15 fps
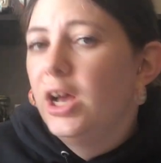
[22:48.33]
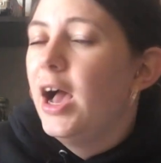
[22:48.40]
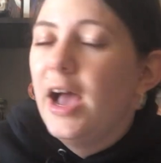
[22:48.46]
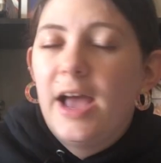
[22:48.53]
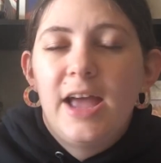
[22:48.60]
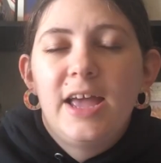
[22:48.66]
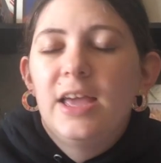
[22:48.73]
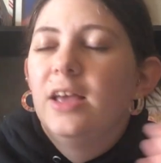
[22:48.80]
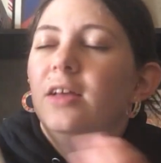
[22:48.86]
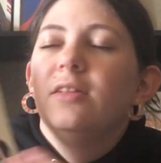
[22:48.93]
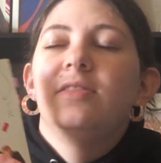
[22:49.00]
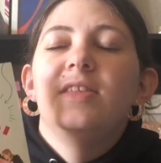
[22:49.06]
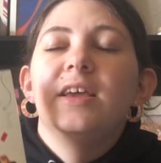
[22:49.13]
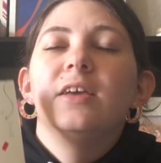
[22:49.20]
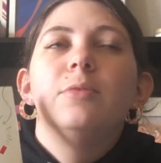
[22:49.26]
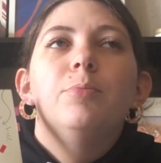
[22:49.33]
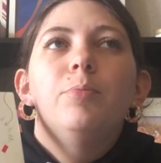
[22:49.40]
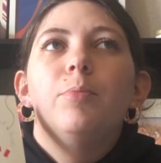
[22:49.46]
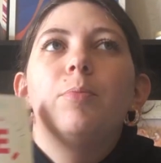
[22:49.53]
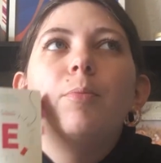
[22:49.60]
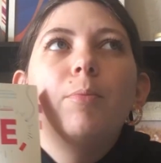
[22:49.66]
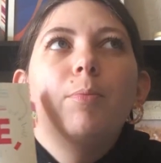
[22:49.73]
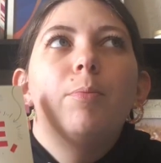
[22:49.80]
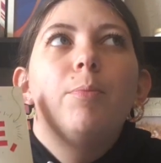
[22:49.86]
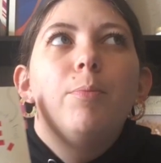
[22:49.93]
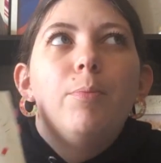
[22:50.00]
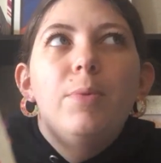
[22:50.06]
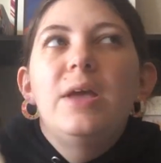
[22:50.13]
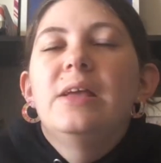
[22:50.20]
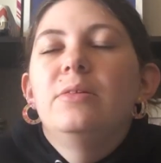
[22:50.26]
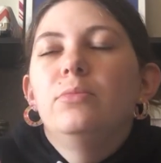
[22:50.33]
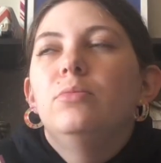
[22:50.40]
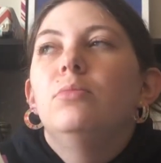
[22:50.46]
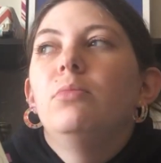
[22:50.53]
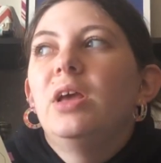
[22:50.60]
I think it